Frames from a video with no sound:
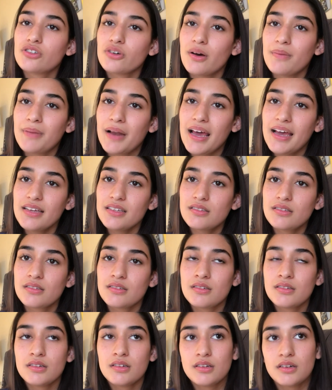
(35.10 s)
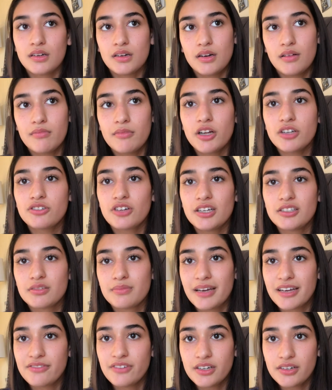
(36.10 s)
to a place, I'm not trying
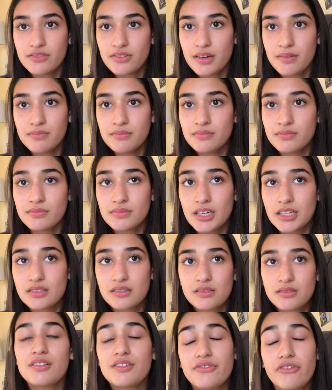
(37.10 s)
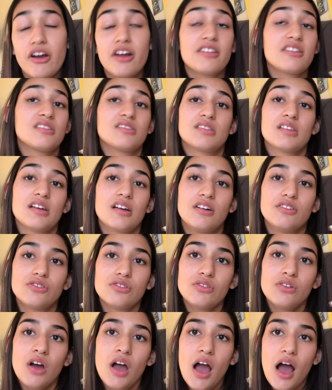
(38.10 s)
to make fun of them. That's the farthest thing I'll
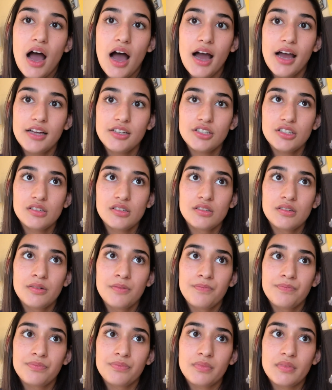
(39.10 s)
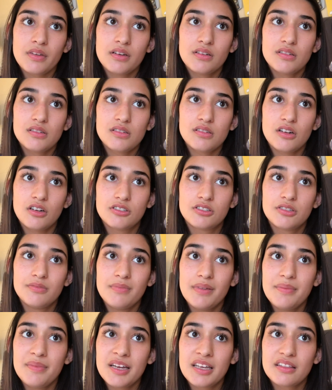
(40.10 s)
do. I just start to
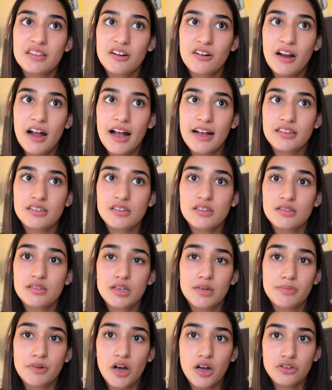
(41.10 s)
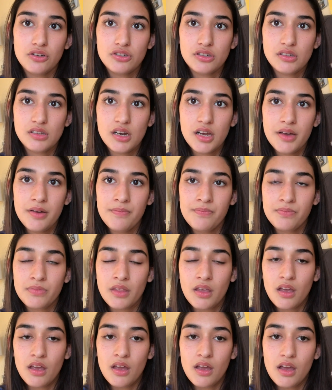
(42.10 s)
mimic their accent subconsciously,
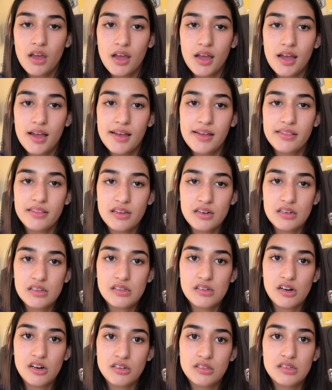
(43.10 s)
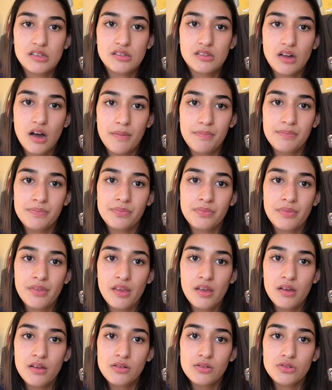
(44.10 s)
and then it's hard to stop.
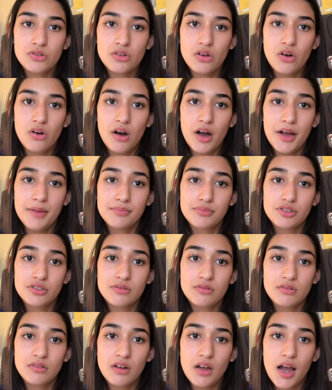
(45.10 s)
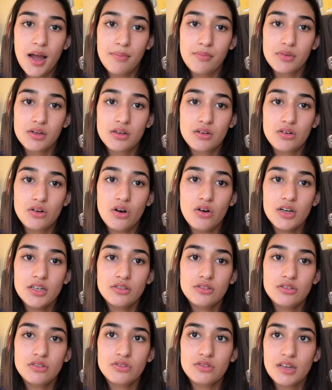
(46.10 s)
So I'm going
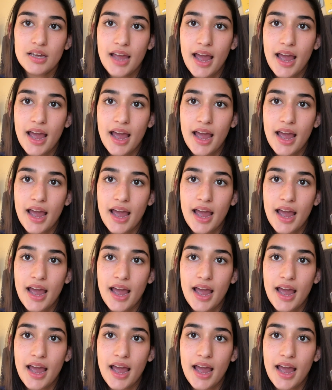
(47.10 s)
to do the